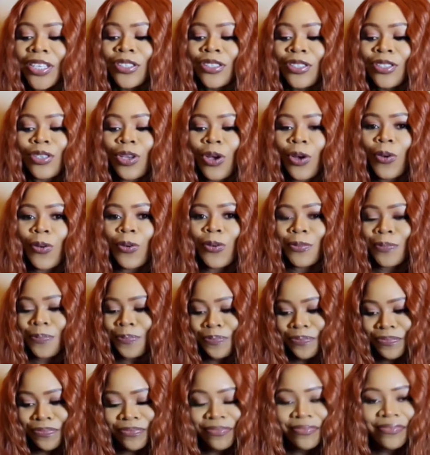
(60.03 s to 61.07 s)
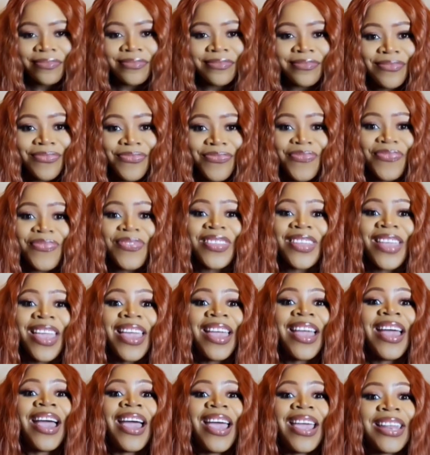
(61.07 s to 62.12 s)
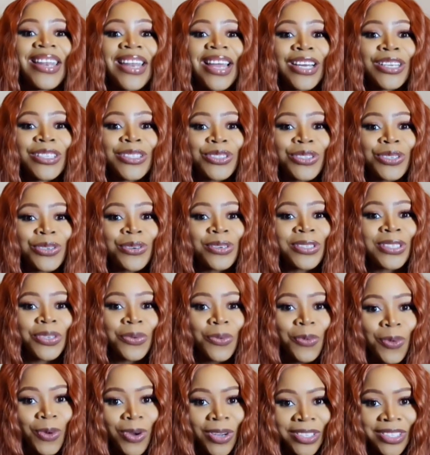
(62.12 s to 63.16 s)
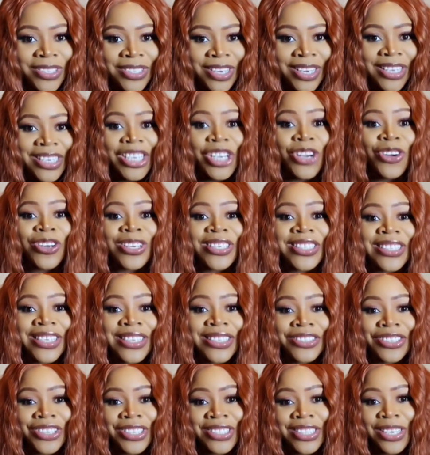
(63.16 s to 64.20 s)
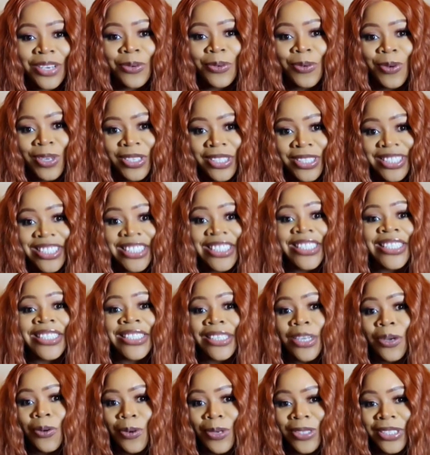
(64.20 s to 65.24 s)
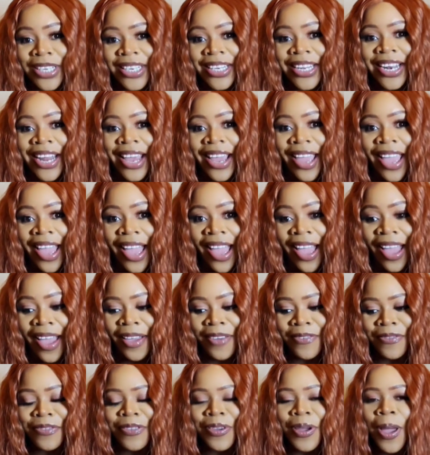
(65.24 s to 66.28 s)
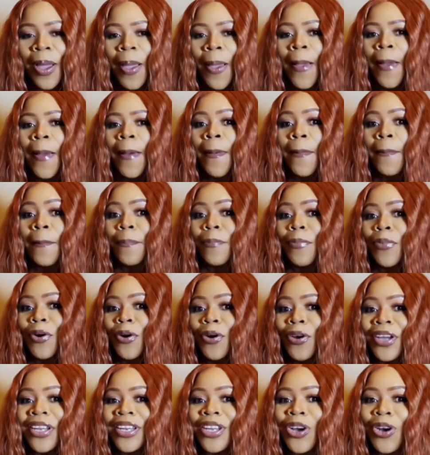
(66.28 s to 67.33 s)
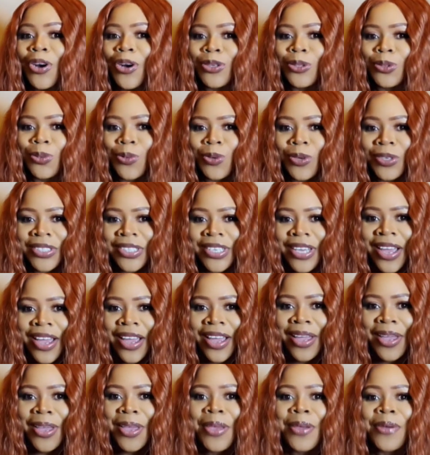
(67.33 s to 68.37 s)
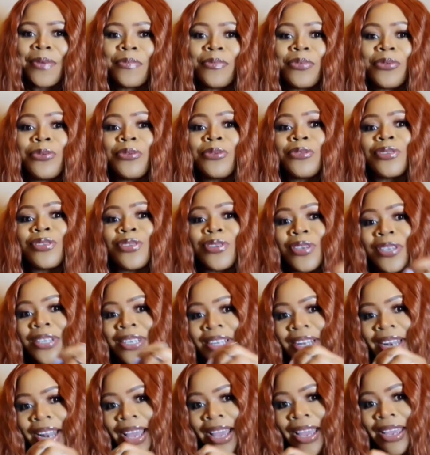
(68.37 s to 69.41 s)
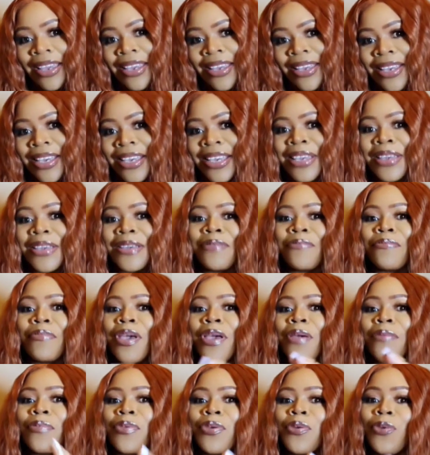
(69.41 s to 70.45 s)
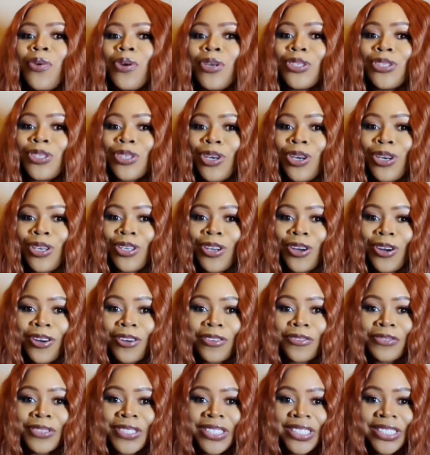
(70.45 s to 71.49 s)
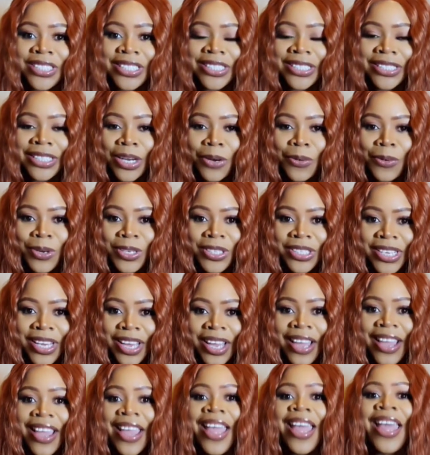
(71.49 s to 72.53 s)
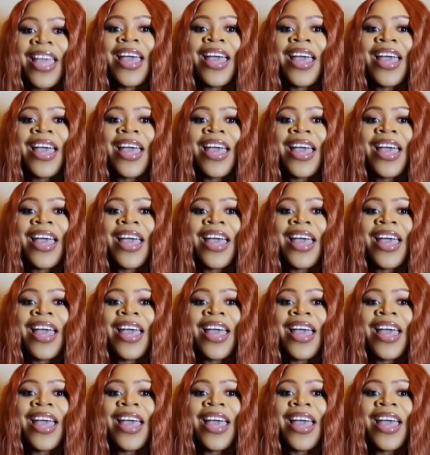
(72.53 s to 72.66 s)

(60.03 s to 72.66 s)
So I now took the water, the concentrated ginger water that I have, boiled hot water, put like maybe 1/3 of the ginger water